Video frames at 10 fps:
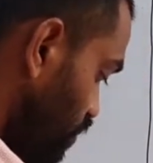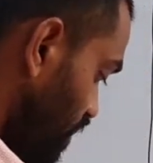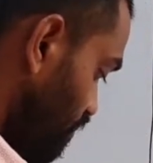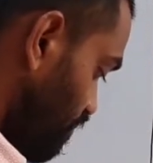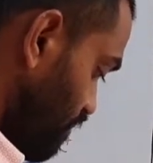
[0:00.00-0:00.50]
you
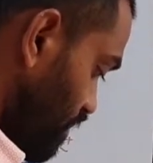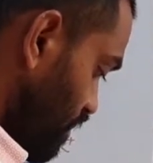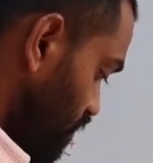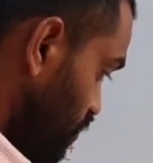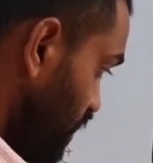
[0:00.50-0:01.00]
have
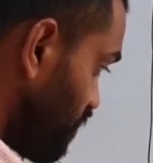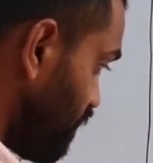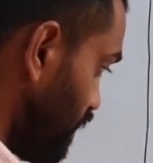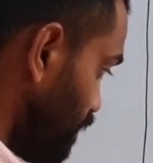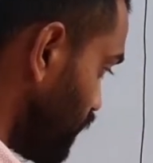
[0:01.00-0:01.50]
thick
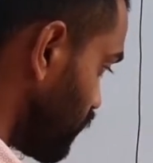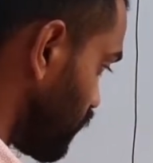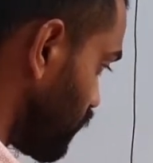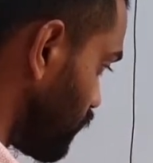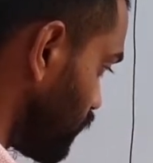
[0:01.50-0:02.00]

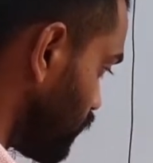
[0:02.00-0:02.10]
filaments